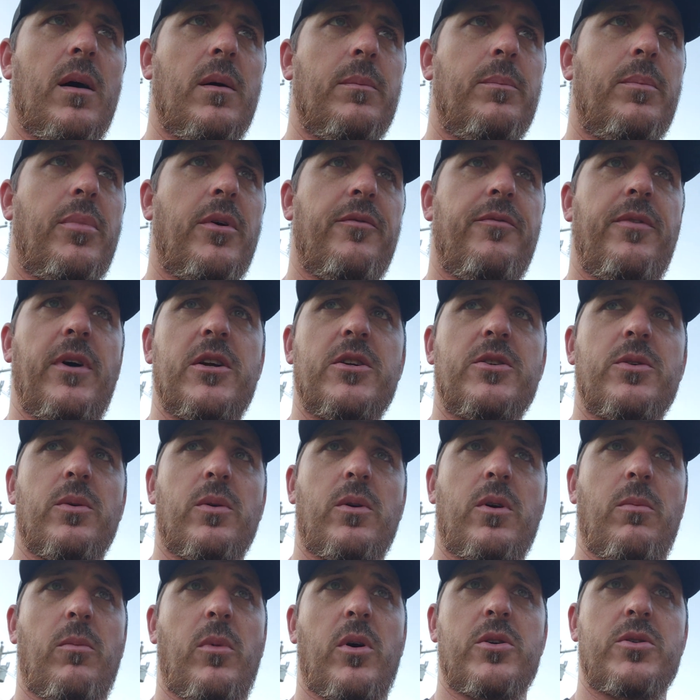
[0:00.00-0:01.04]
professional
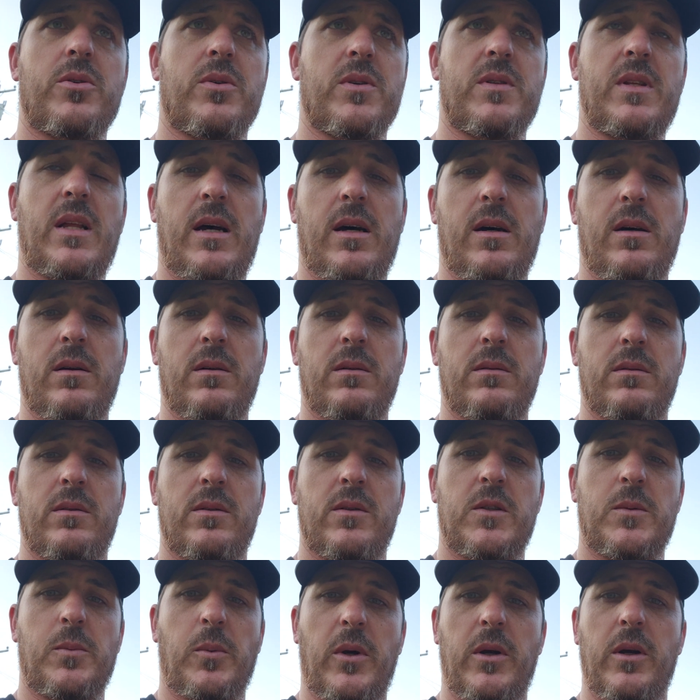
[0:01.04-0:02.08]
commercial style
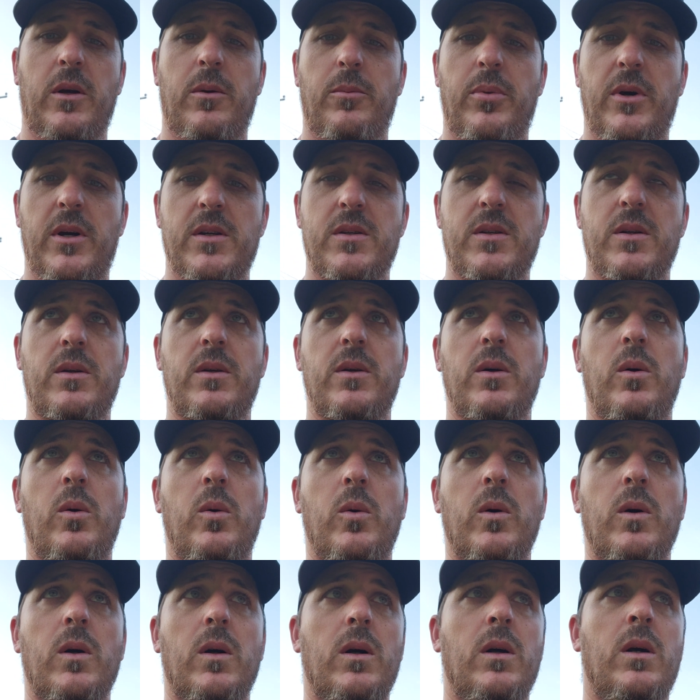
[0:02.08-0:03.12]
spring compressor,
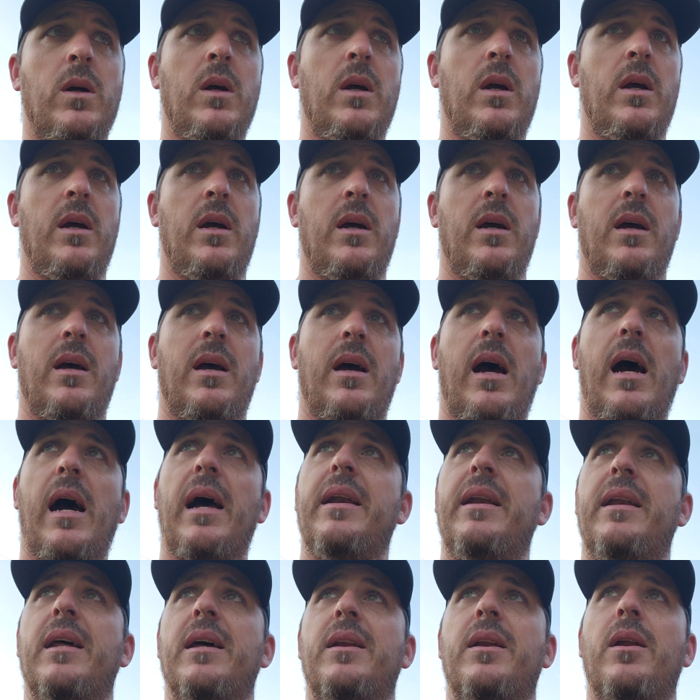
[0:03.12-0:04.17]
or I
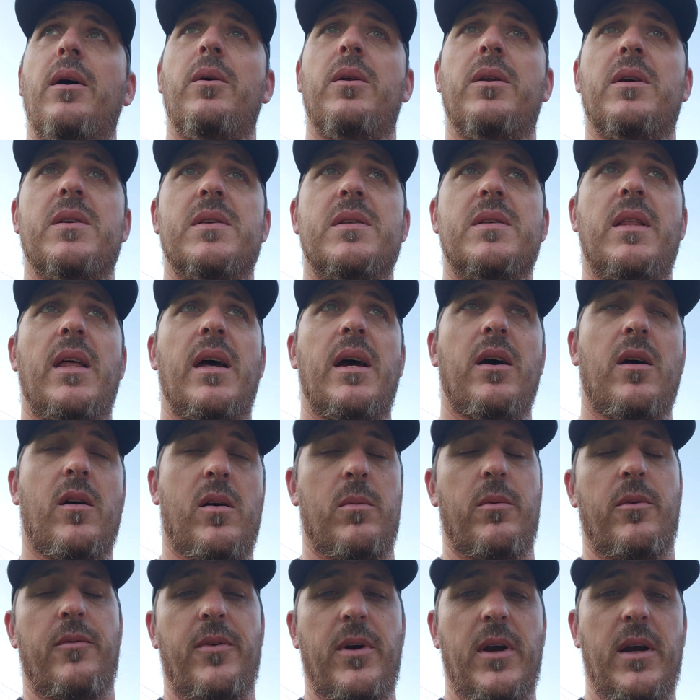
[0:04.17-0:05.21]
did notice that
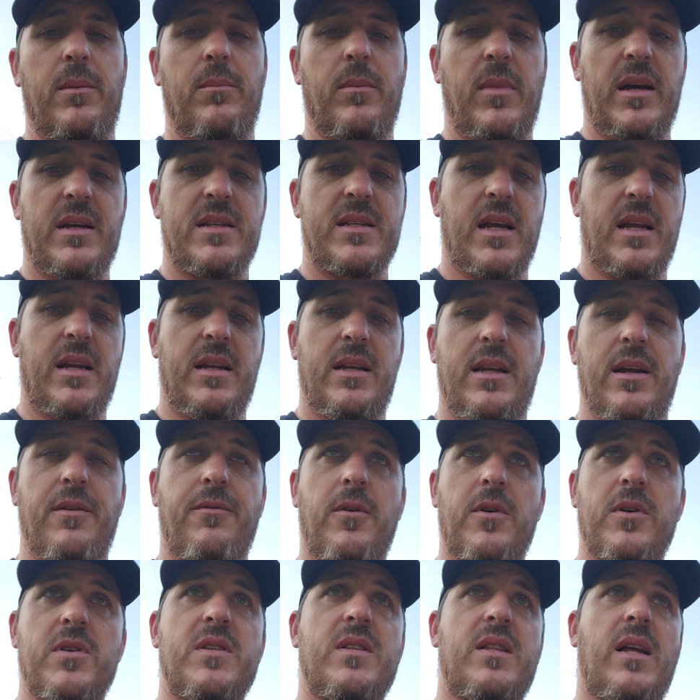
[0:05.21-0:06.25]
Harbor Freight makes a
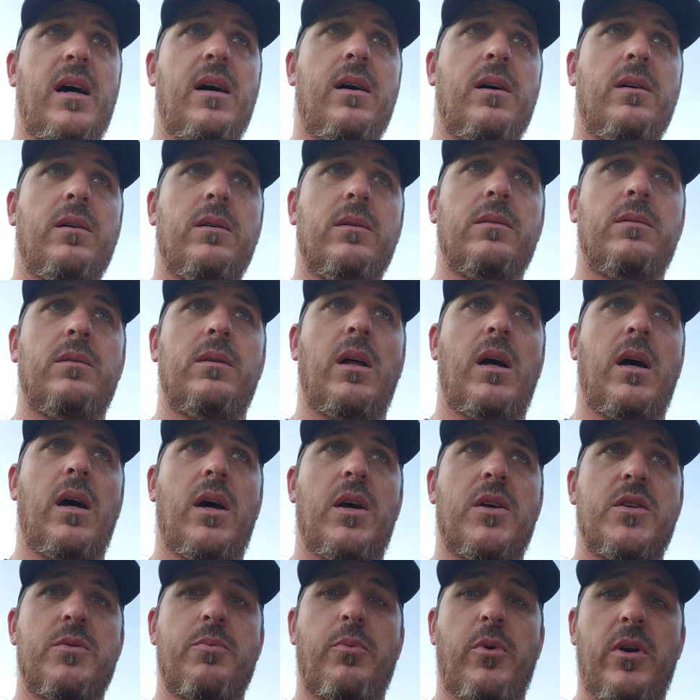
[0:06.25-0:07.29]
different style
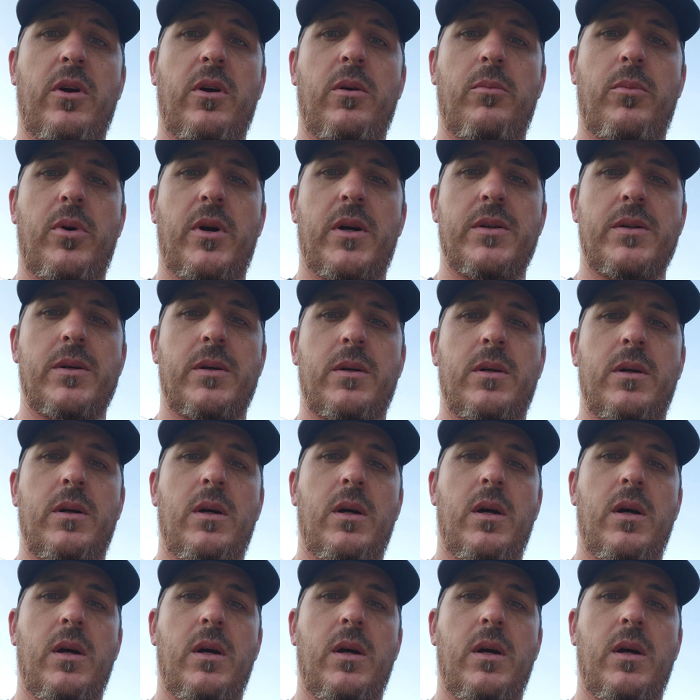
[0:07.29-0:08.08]
spring compressor,